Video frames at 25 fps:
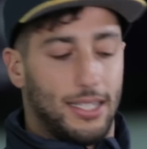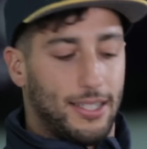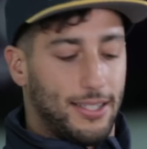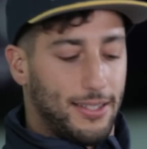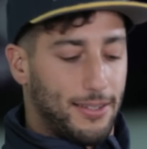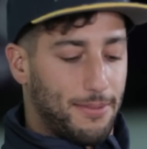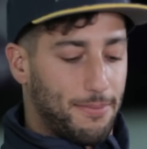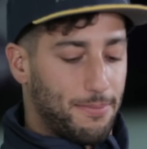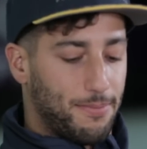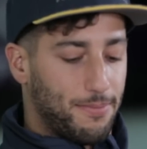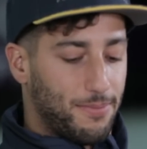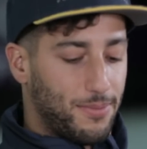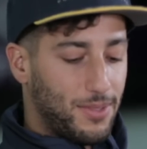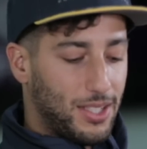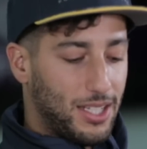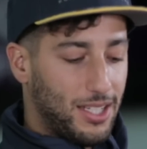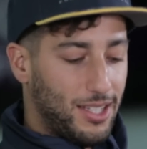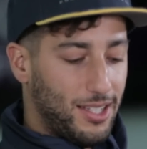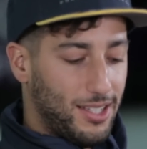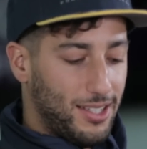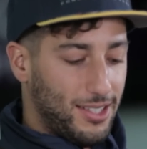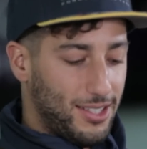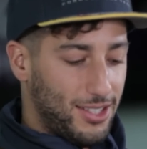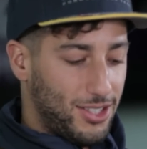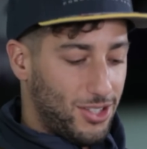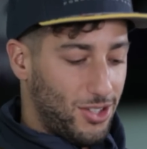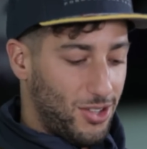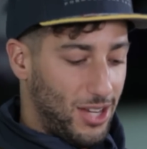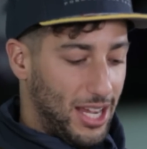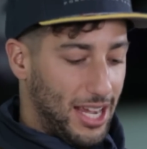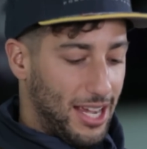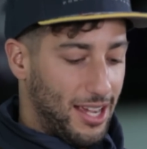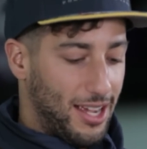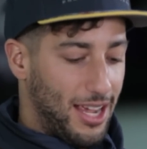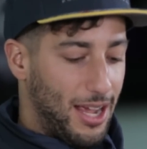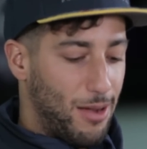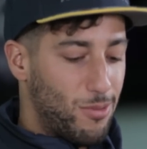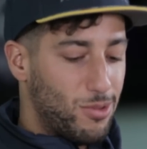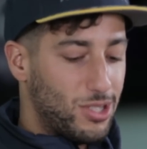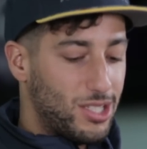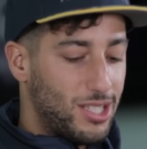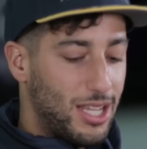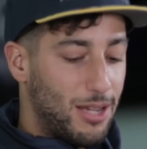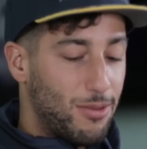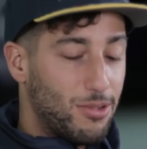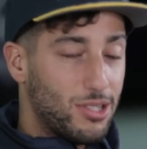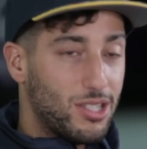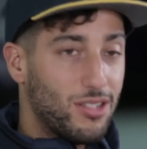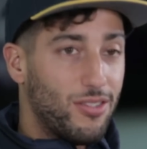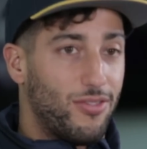So yeah, it was
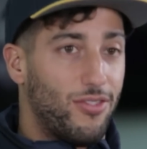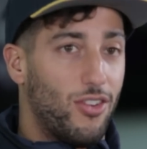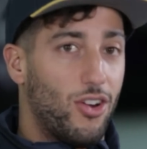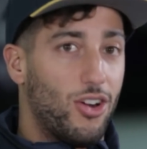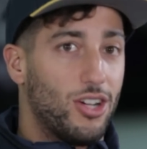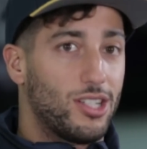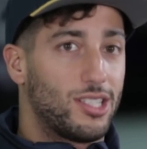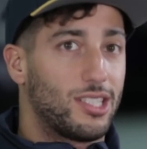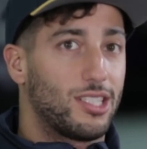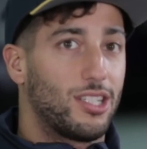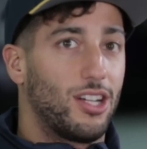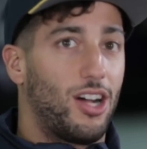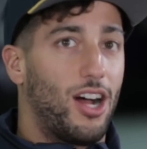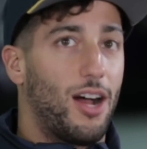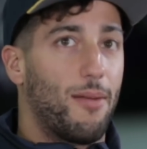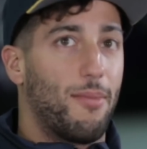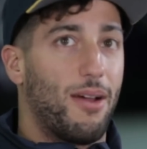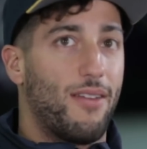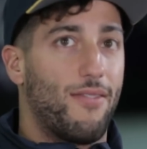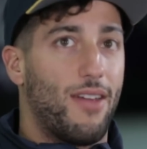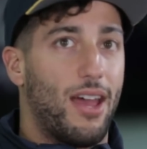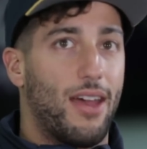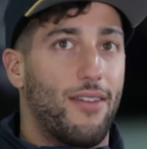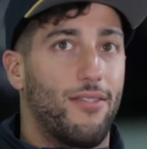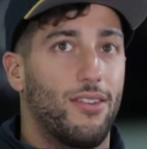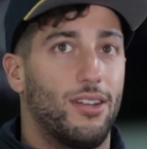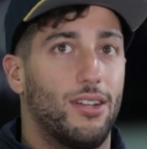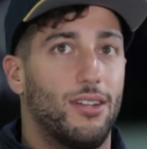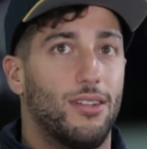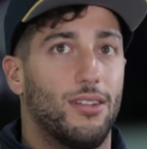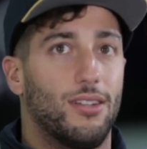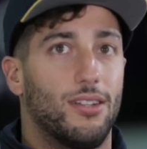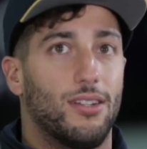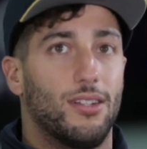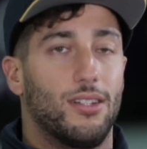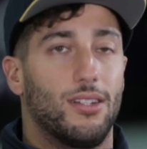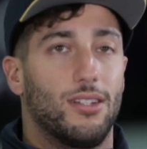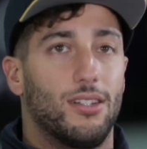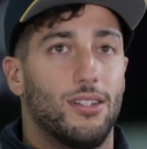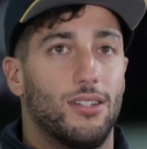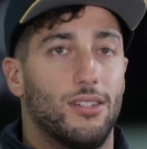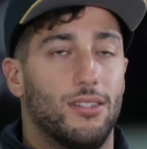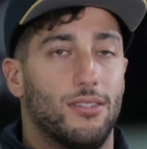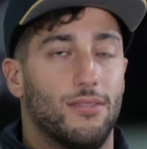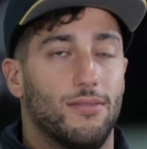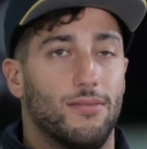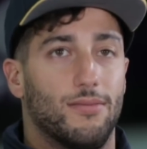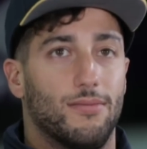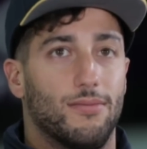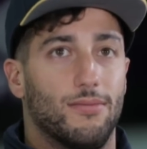the first time I've ever
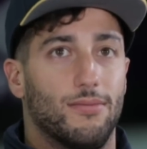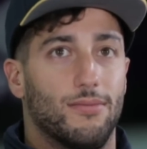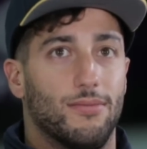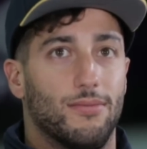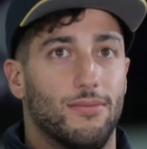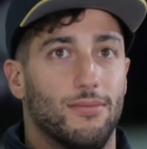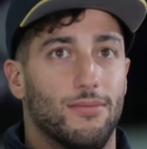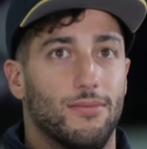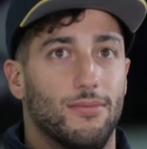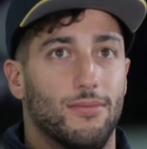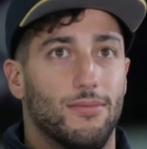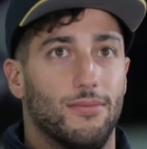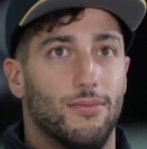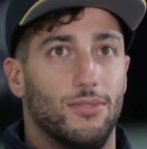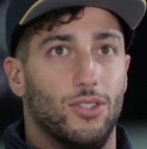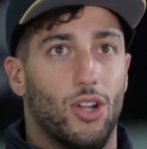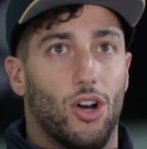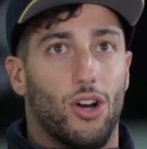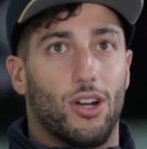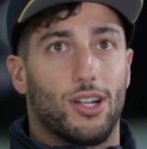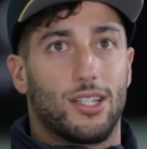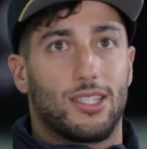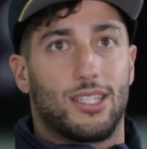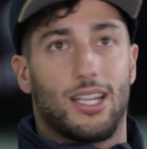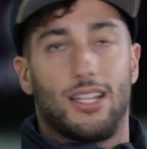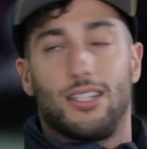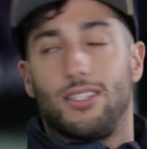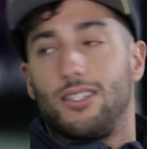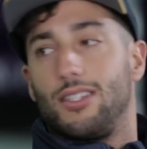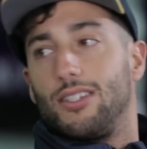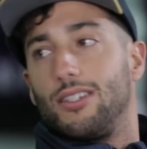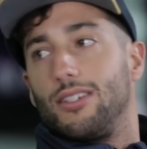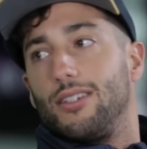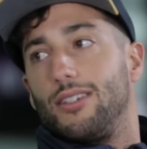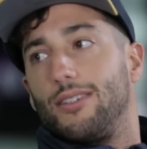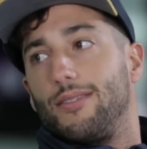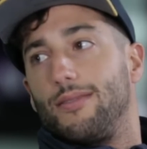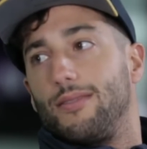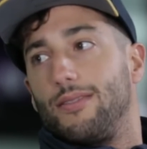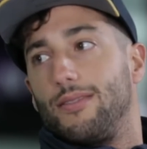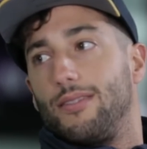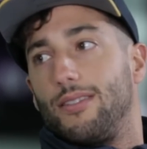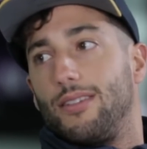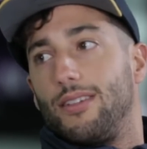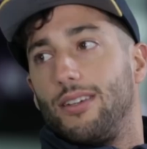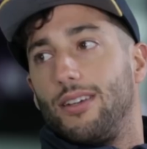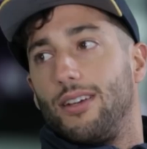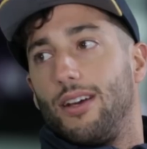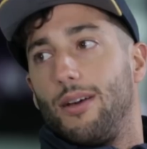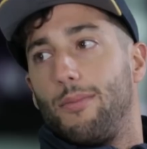not attended a
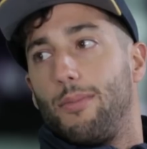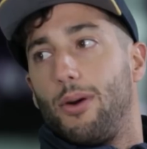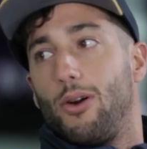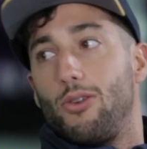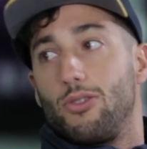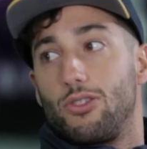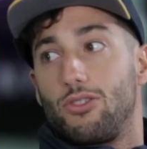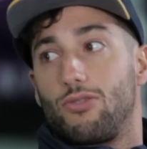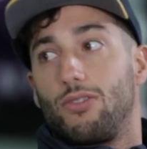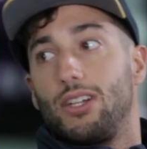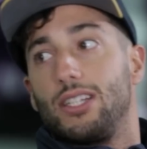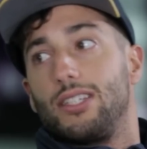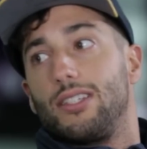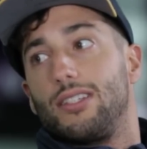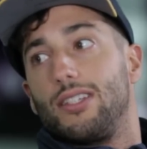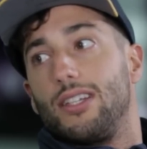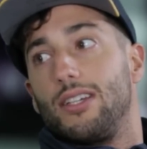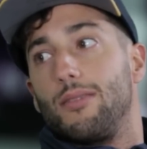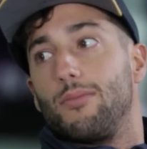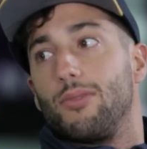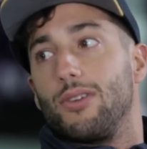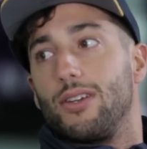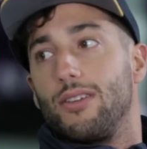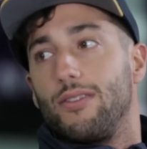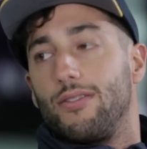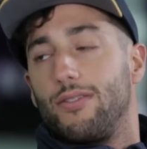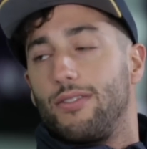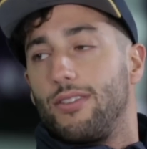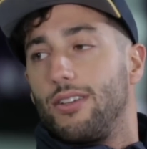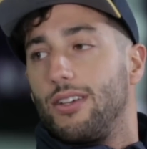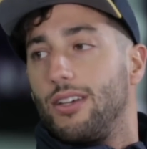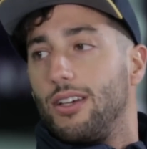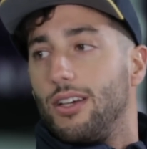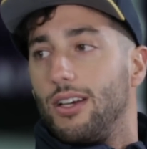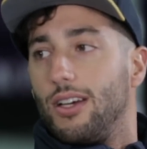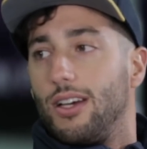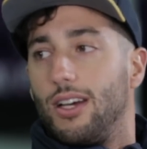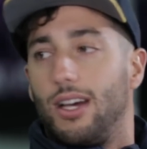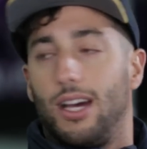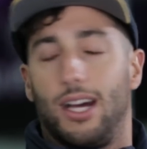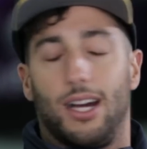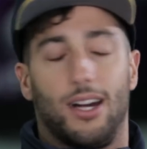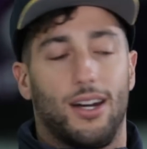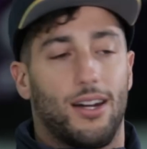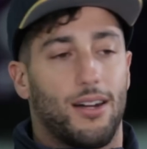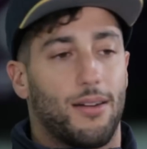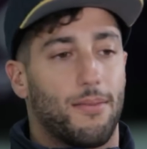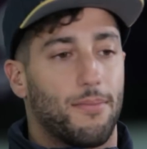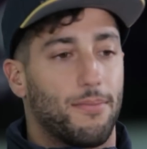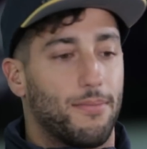post-race debrief.
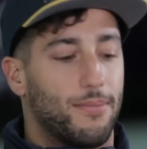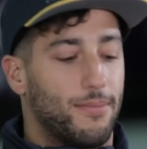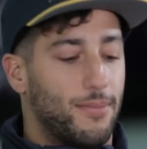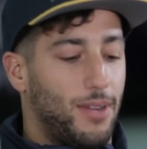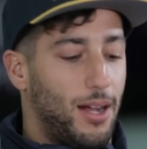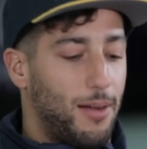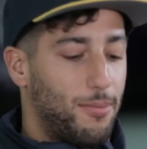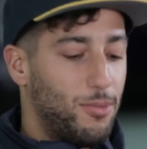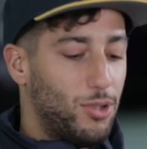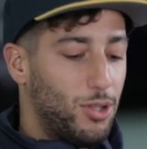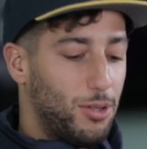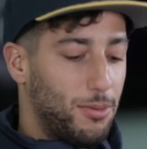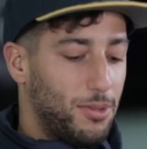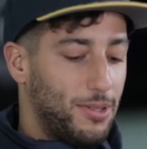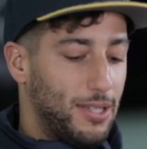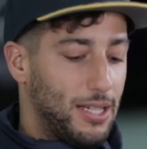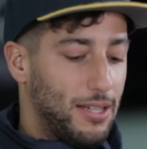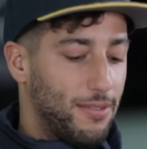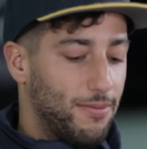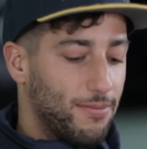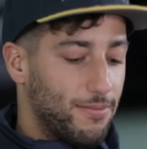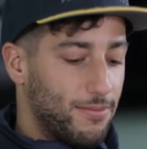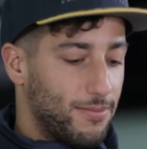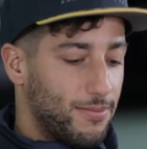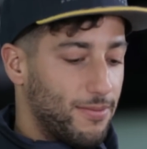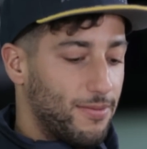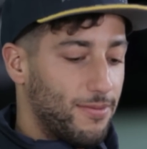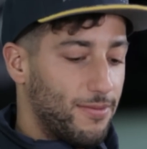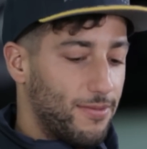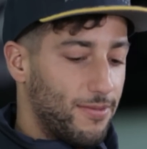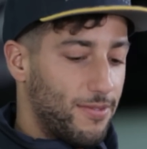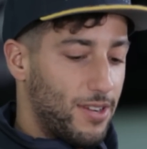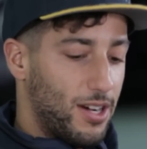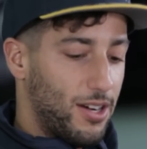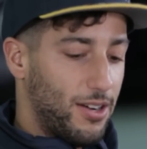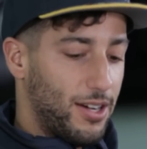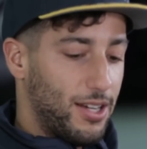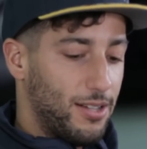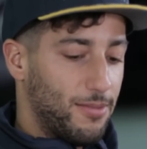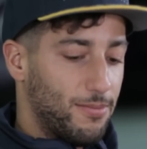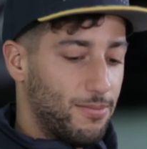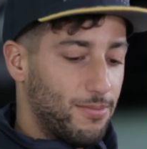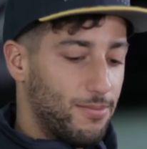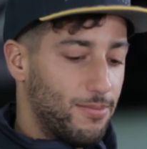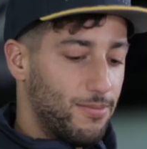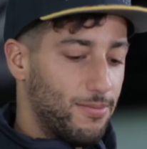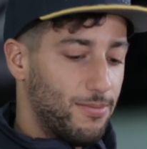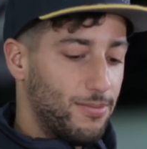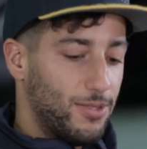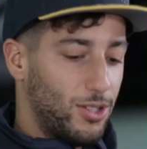I'm normally very
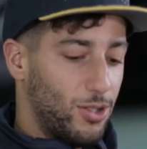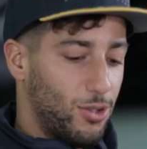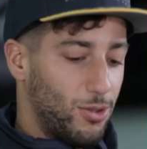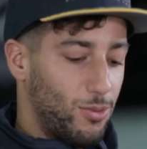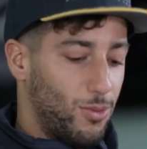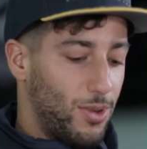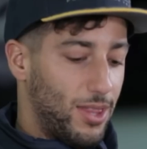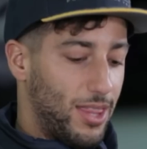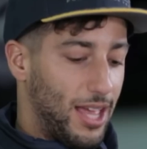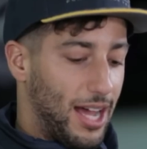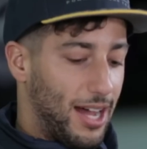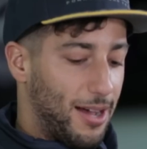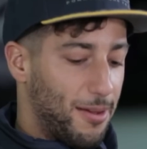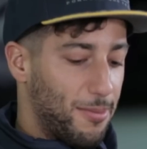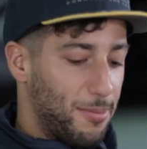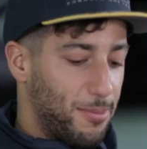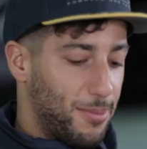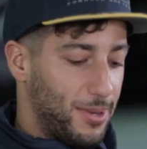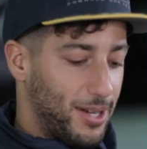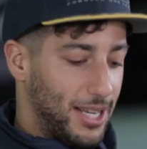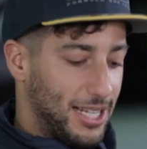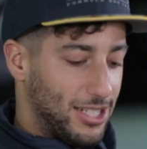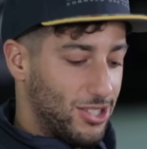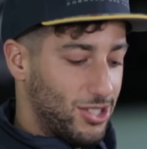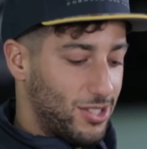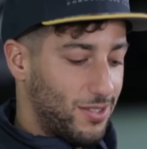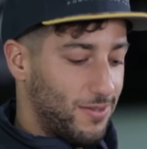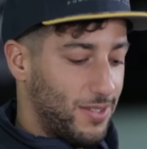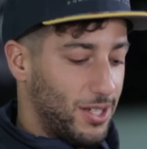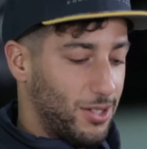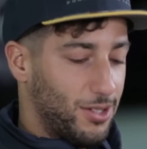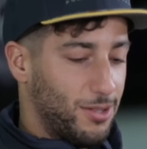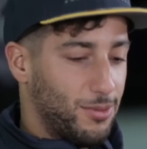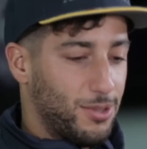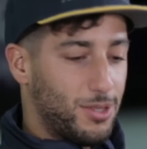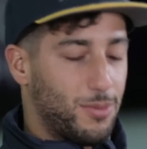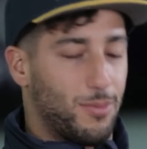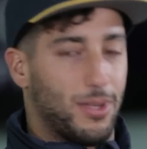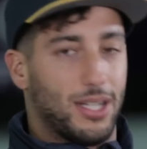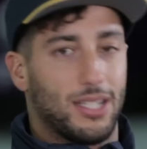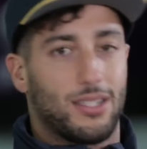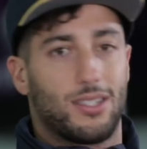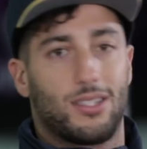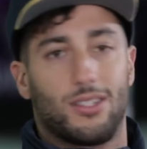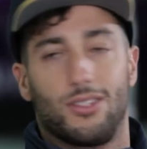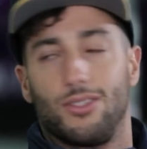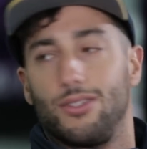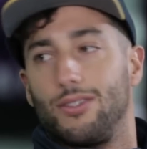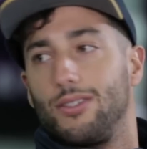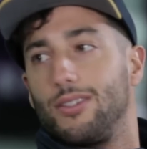good with that, but I just felt it was
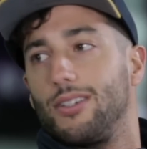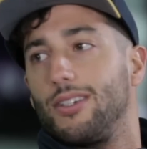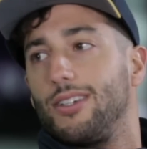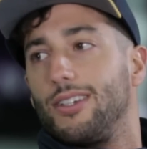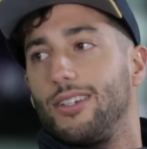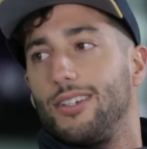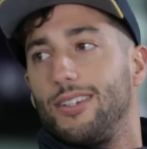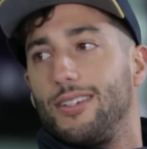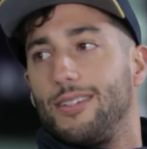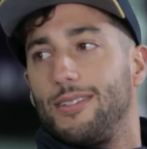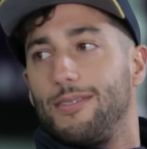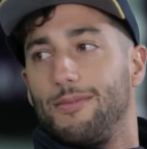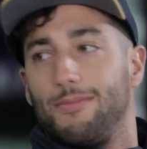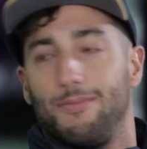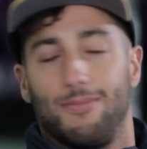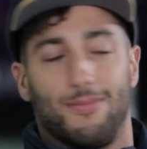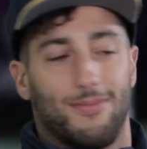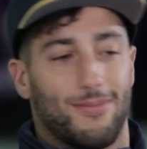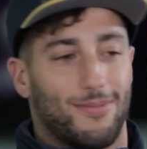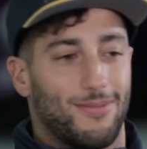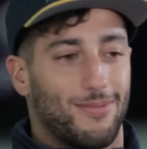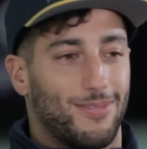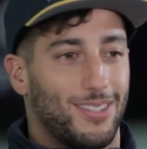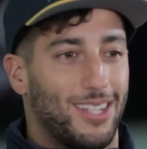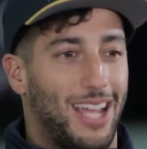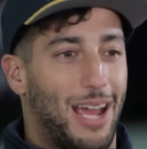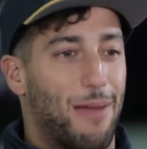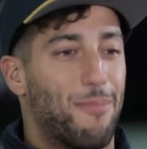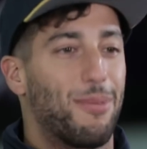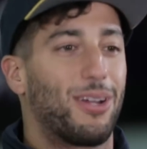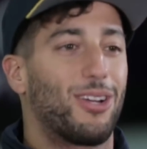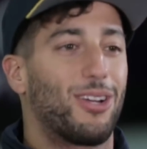best to. And